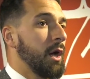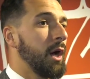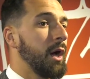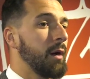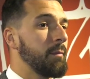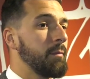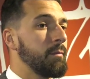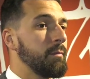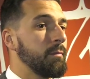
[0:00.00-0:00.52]

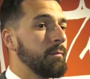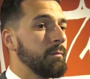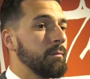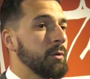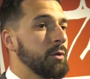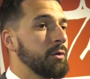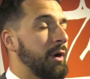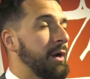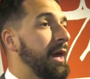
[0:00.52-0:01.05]

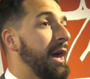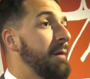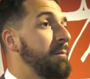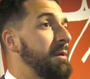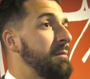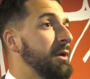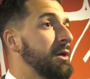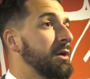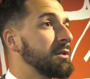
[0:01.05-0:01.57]
I'm quite
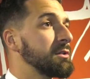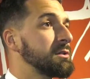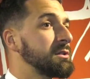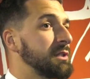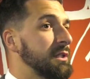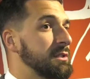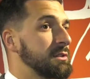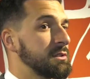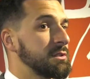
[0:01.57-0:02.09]
happy, because
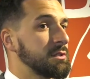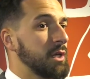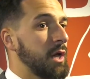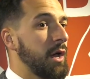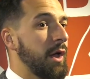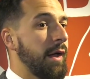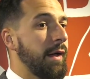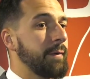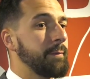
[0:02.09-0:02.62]
since
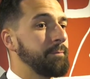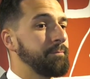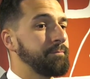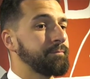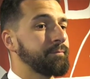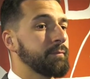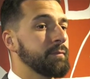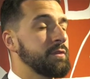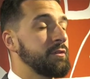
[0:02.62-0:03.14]

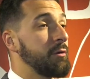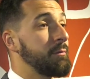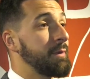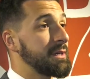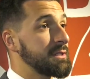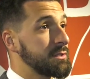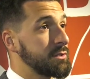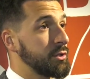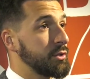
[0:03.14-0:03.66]

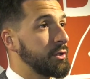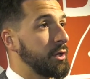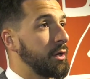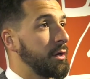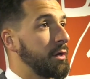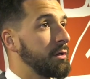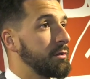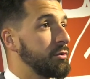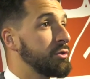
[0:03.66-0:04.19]
Thomas took
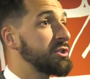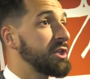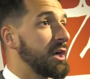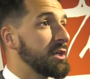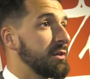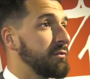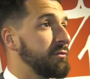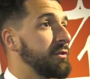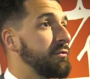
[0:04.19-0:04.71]

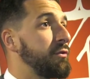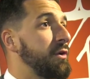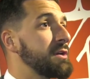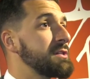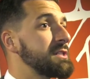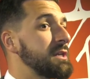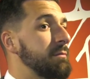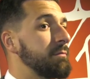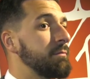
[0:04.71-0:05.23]
charge of the
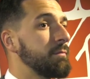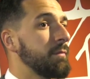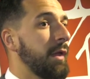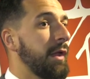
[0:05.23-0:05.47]
first team,